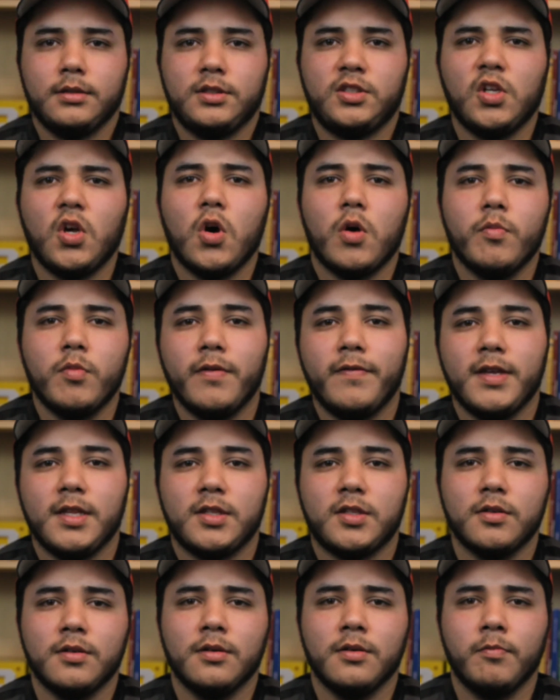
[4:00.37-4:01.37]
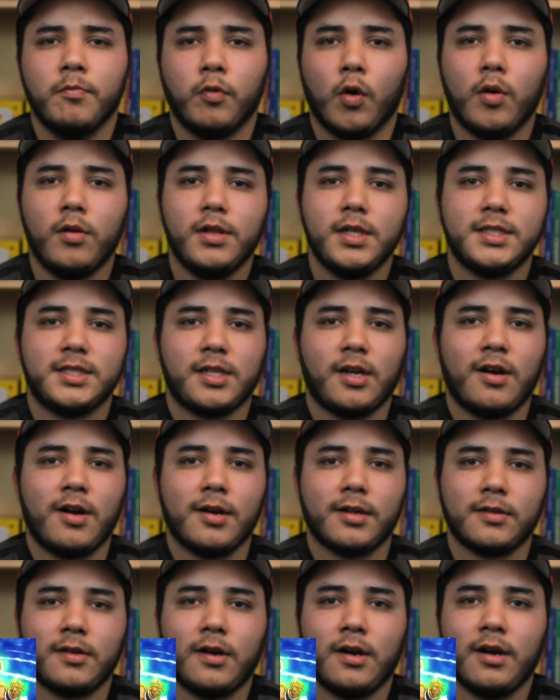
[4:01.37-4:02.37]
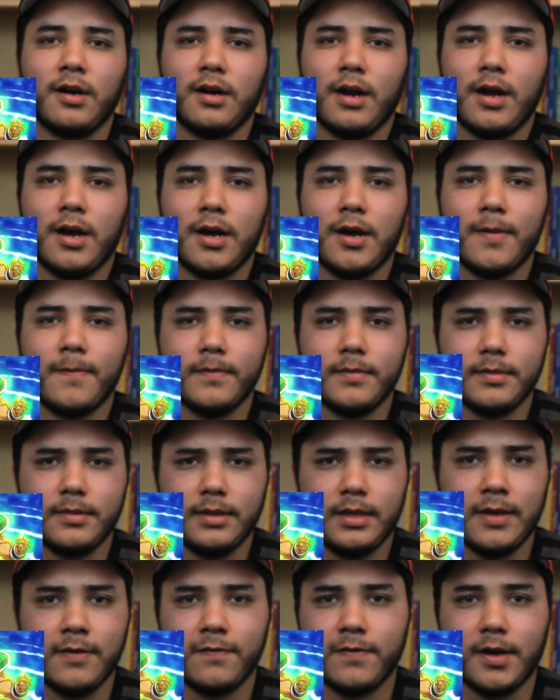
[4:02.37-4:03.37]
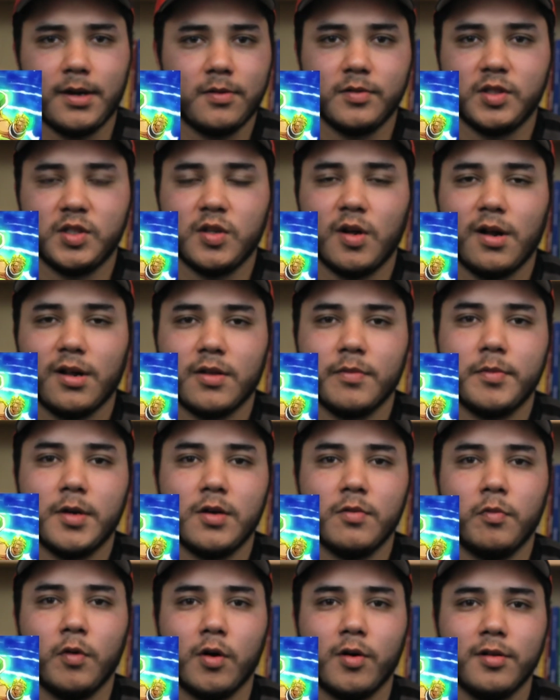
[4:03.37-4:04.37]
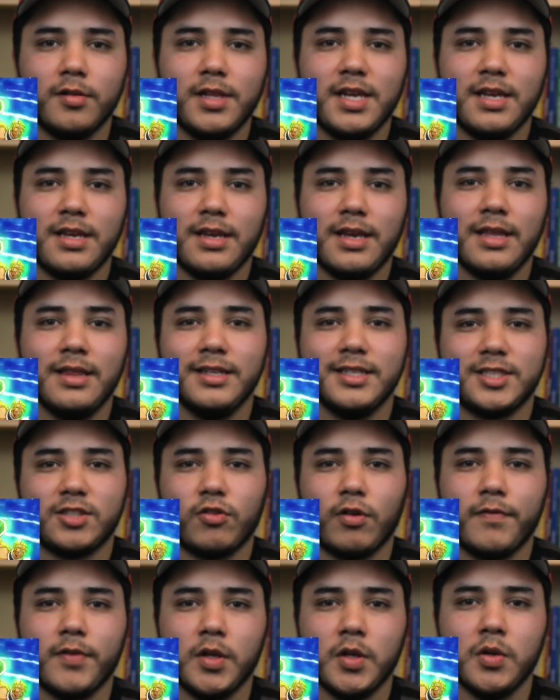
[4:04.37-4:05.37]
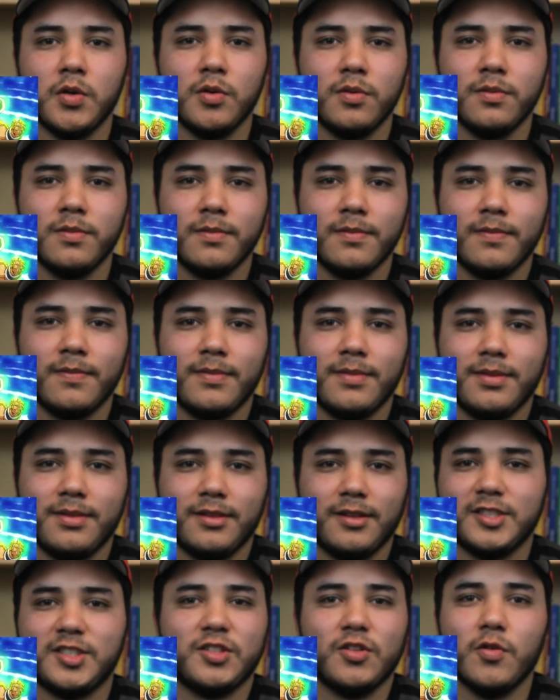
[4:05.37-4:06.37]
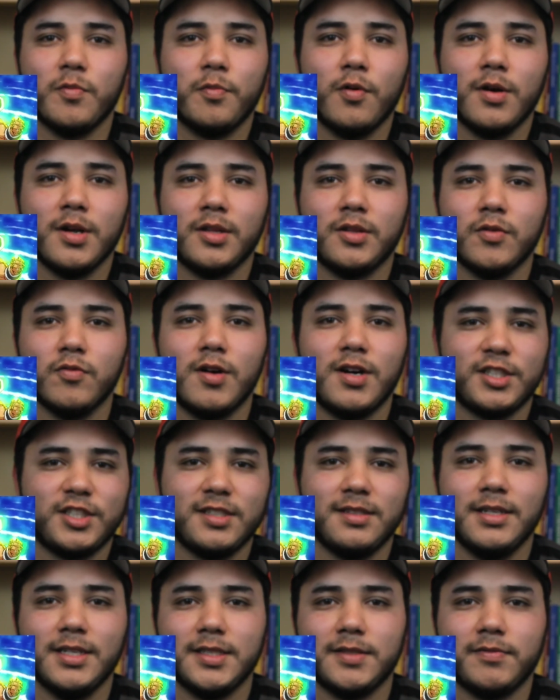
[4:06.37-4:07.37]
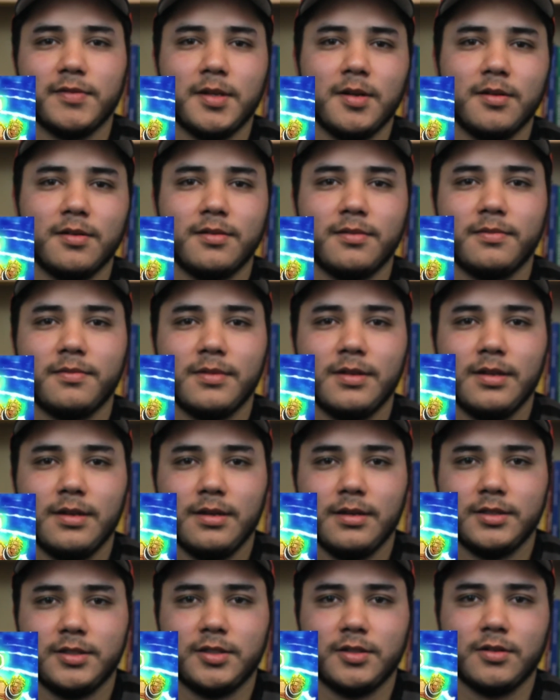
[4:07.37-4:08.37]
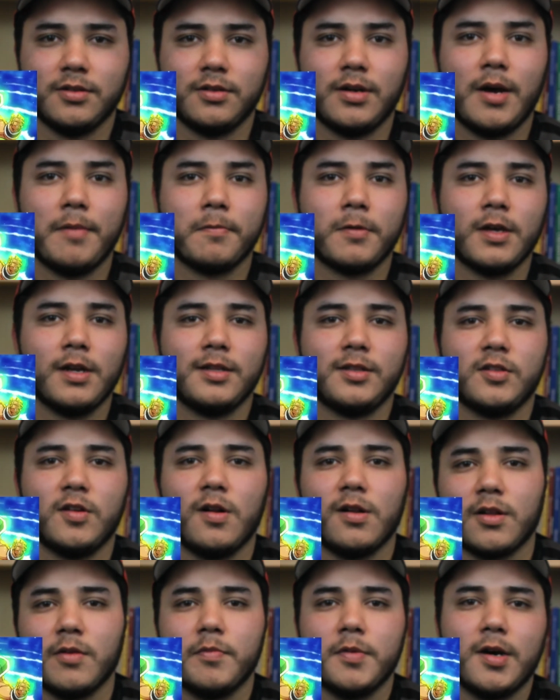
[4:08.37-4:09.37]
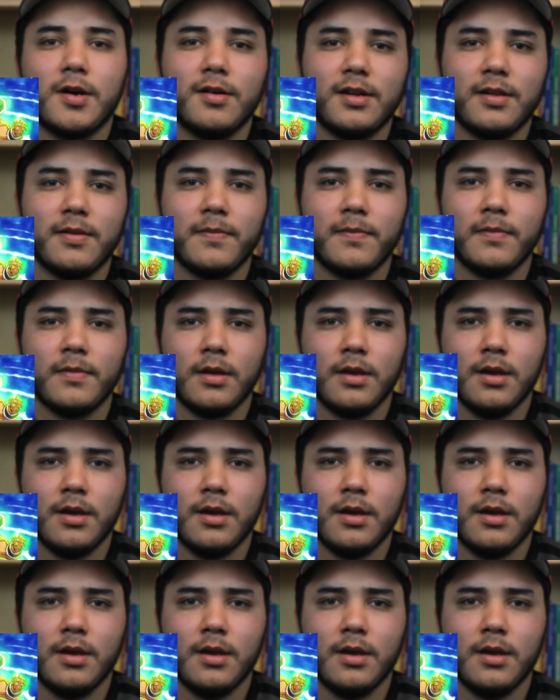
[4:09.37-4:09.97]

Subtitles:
So, moving to Broly's character, if I don't talk about Broly in this review, there's no point to watching this video, so I'm gonna talk about him.